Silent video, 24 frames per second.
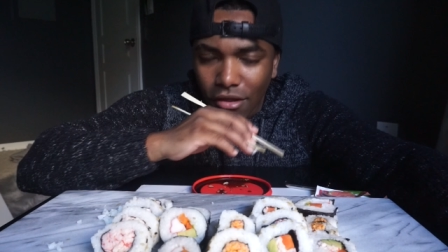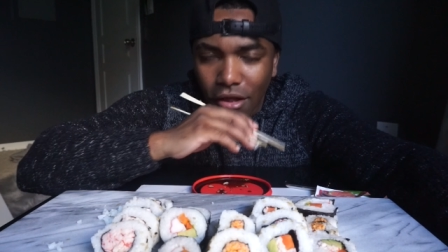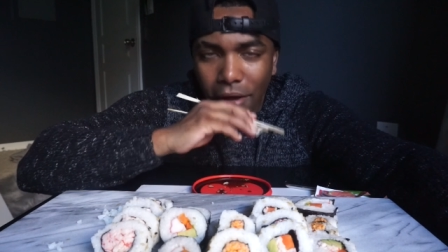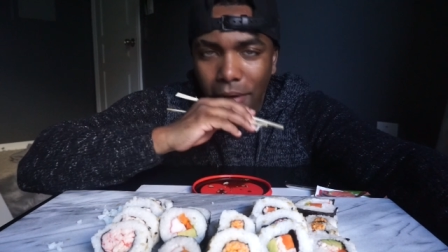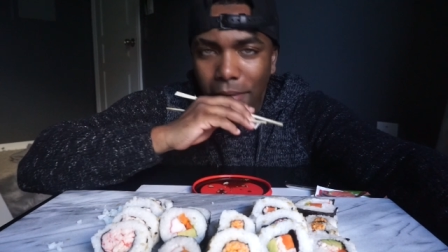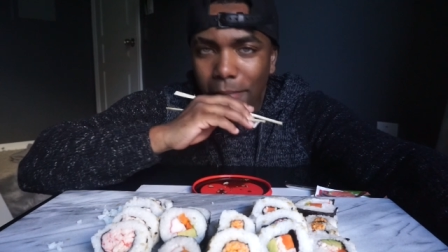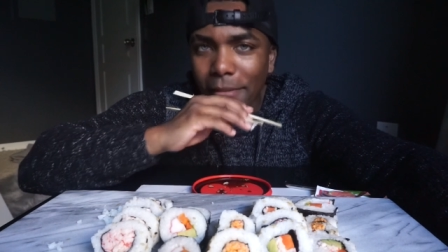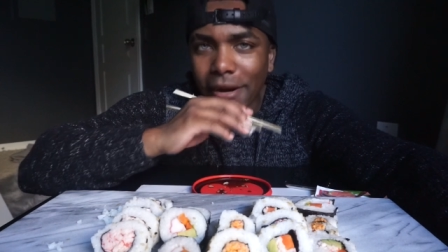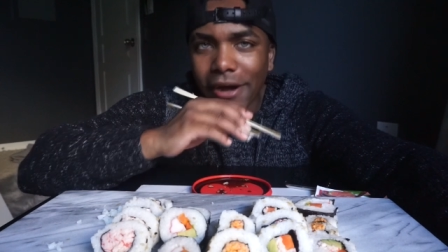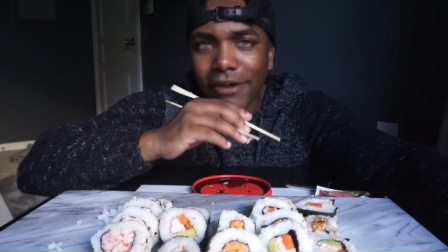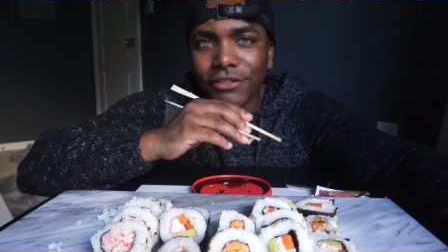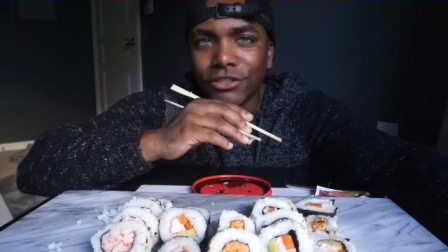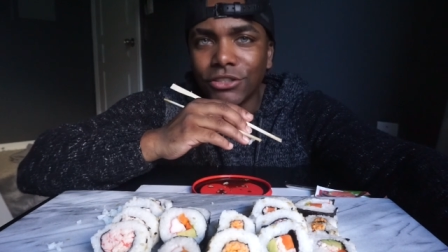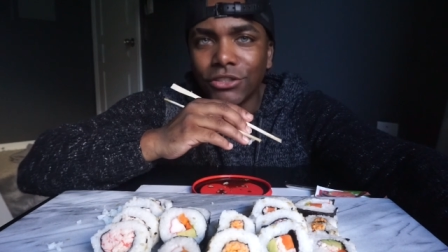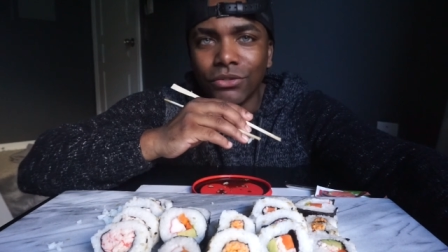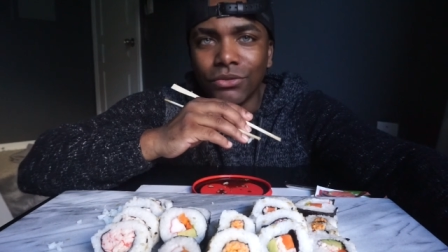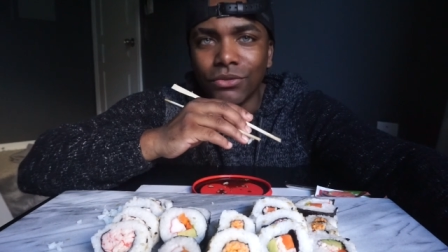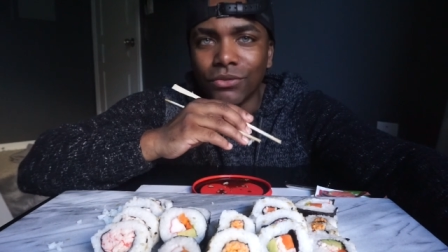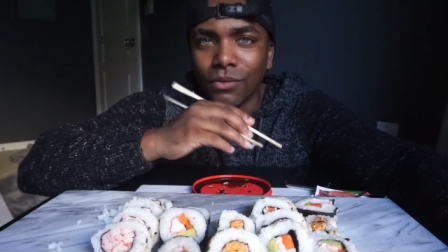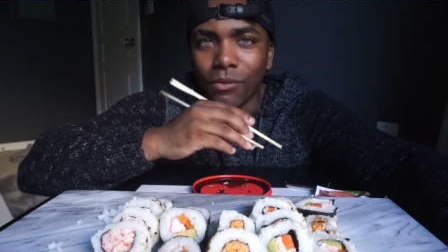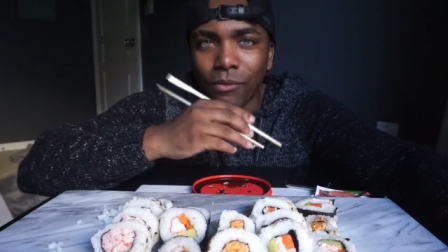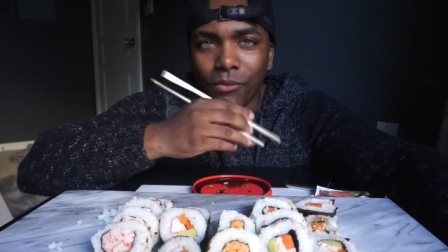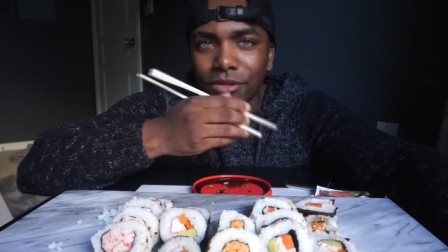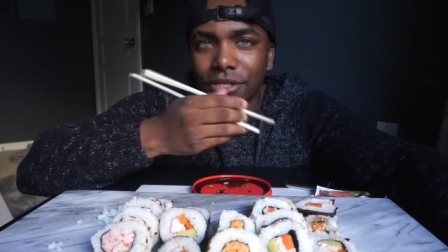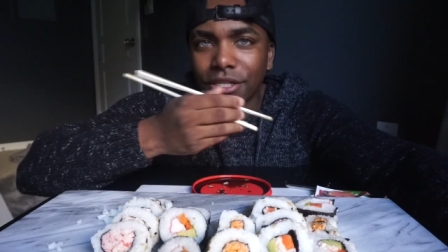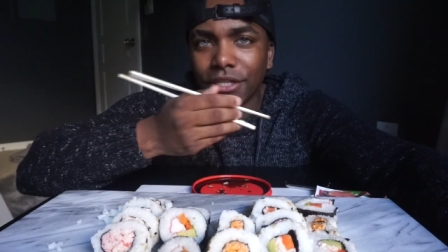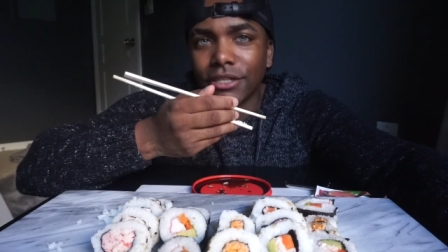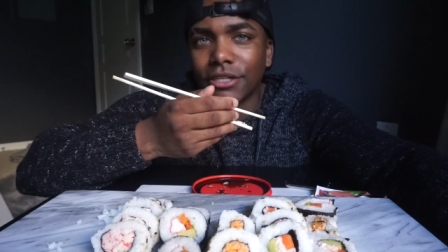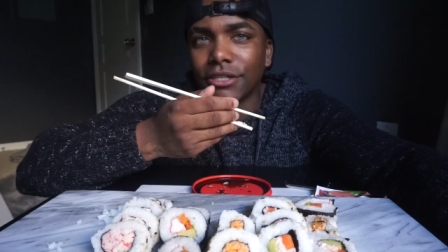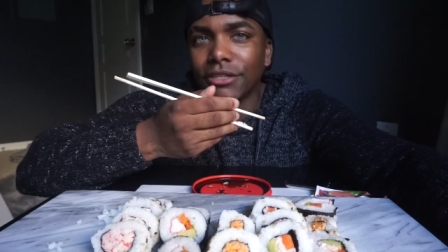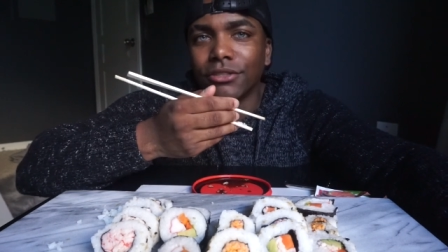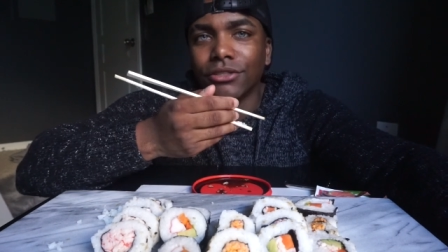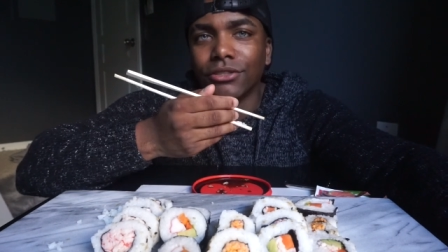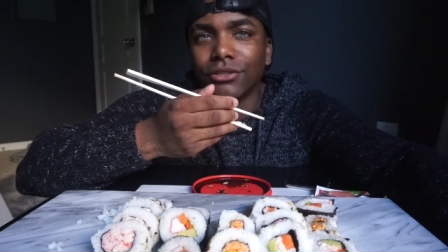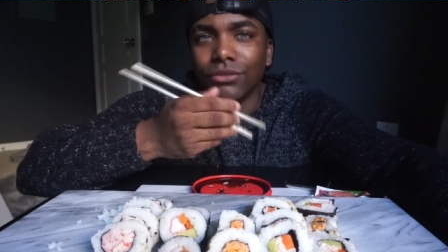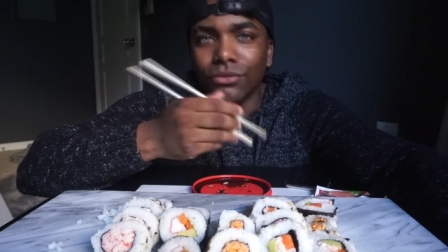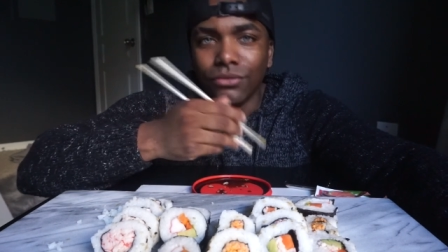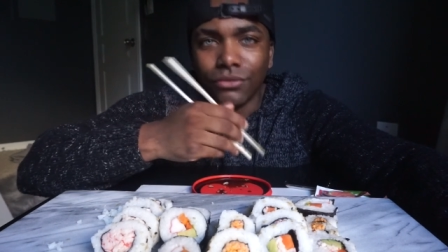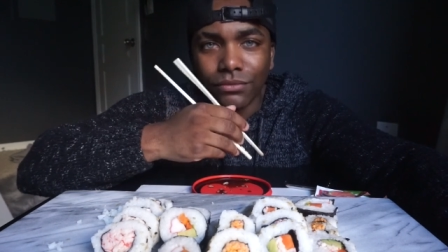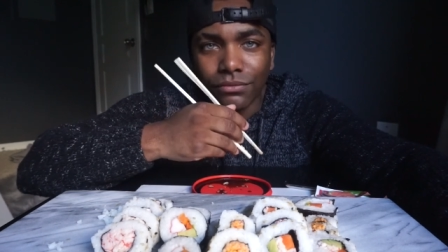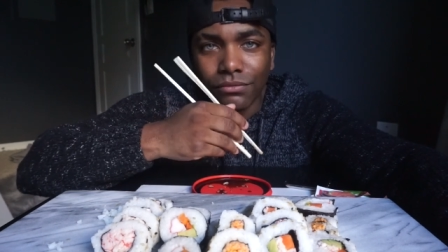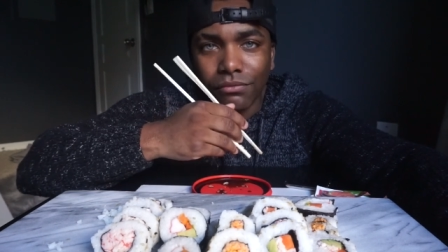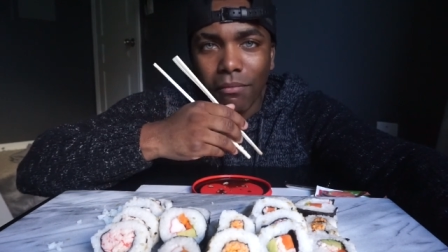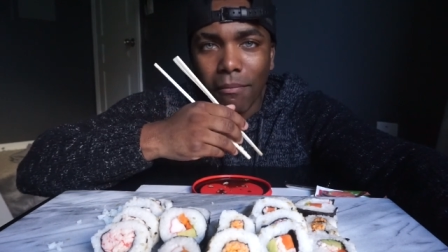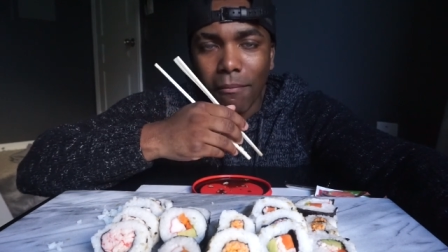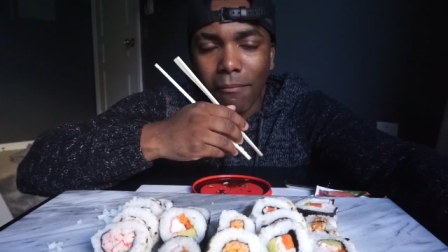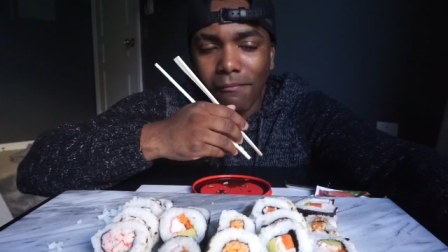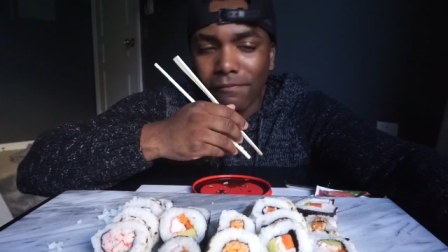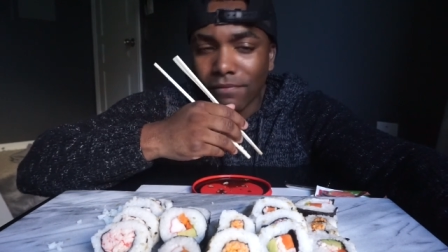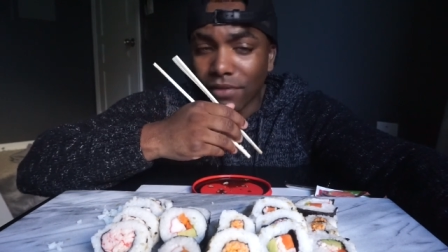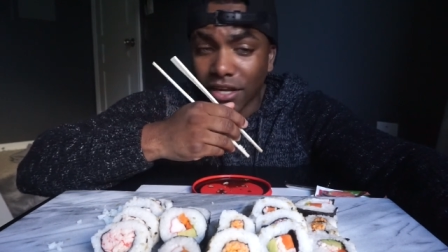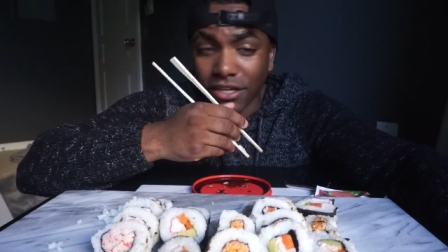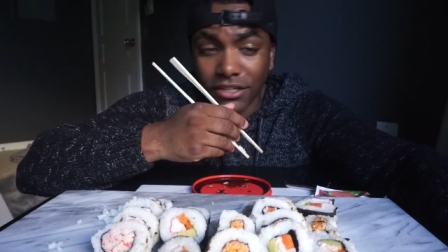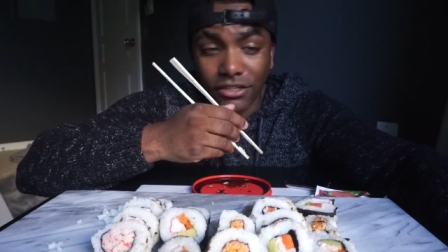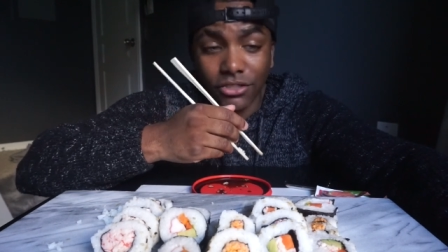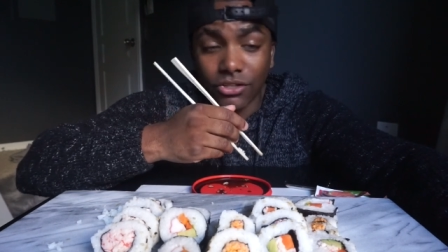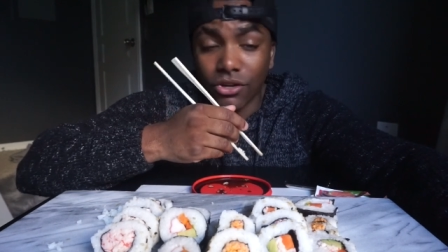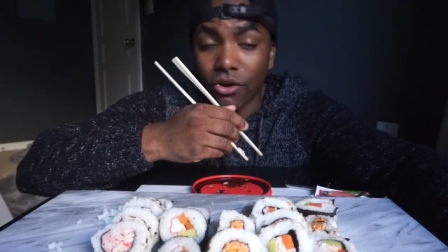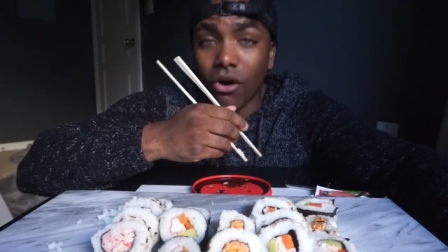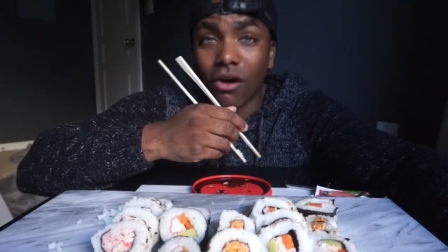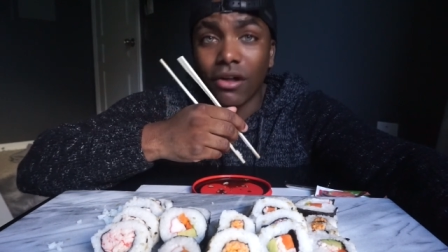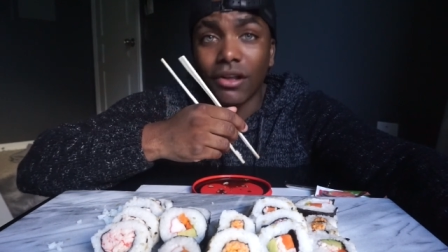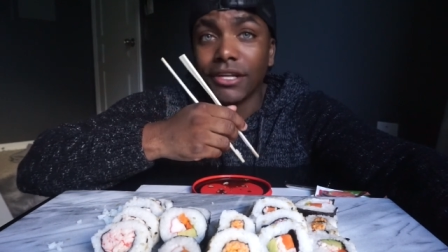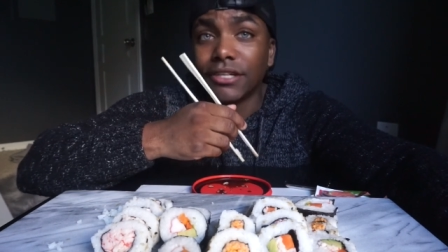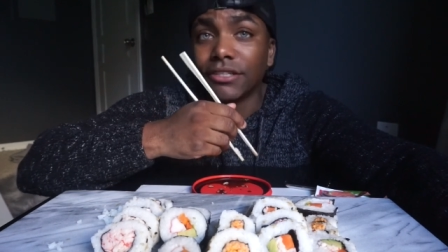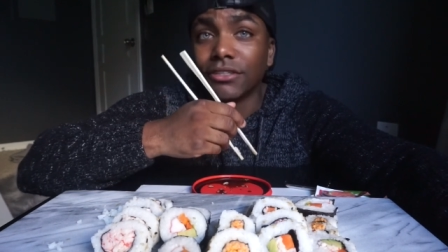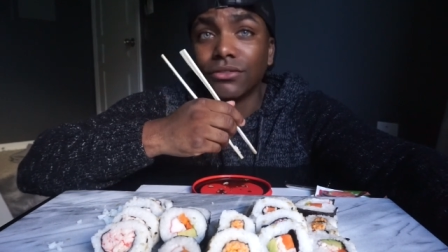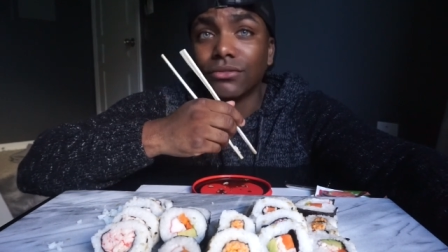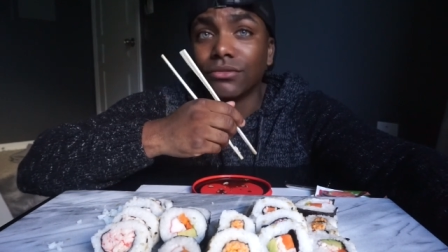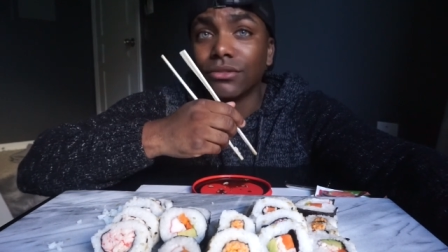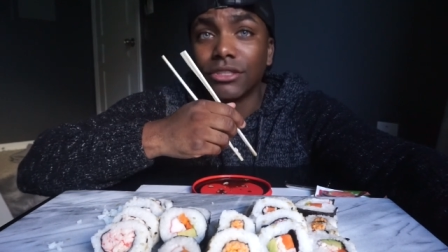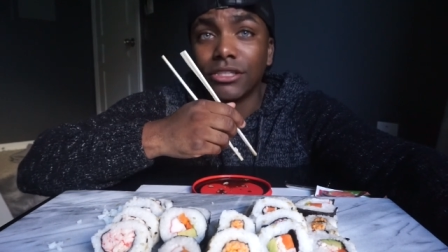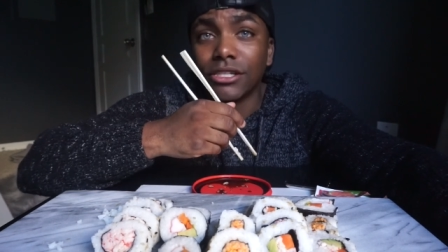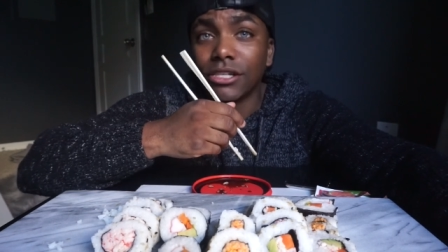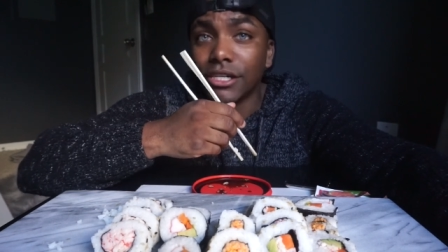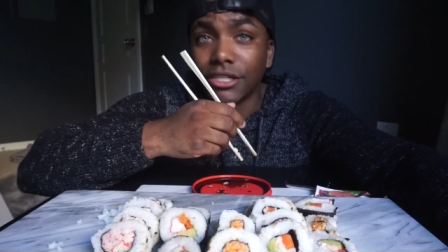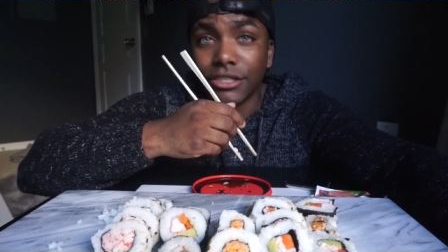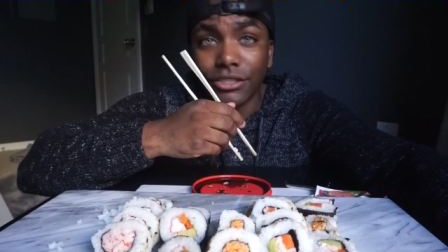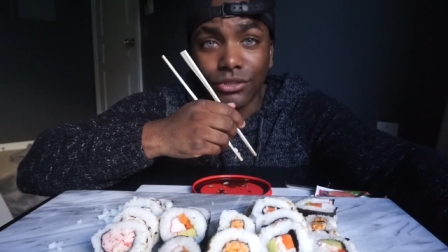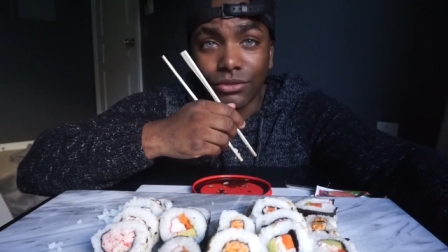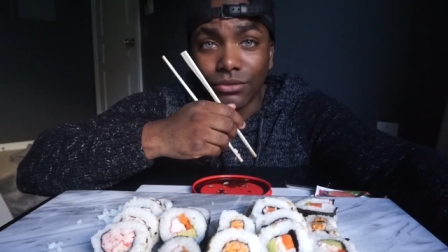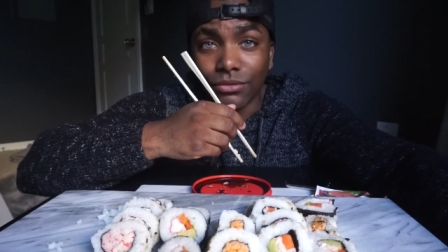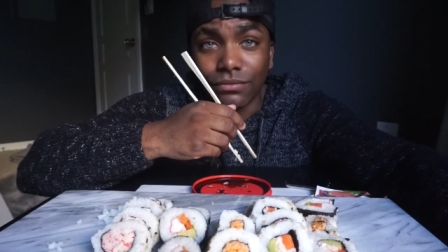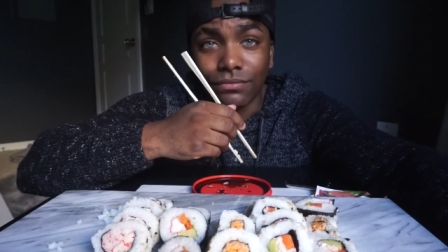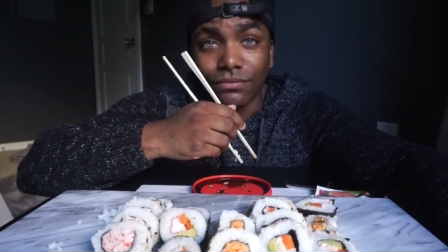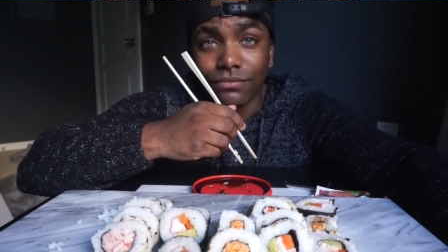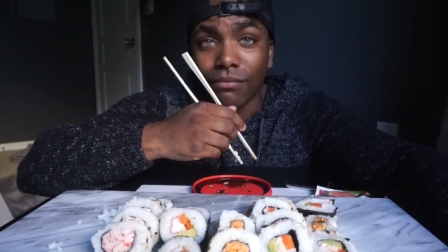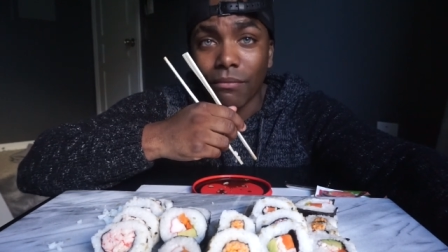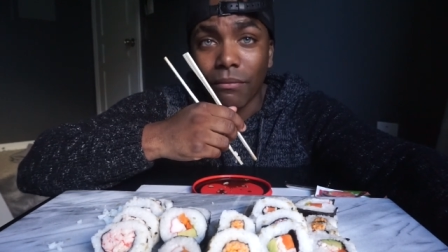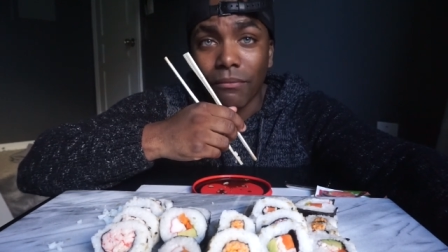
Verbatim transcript: about you? What they gonna do? They all they can do is look at you.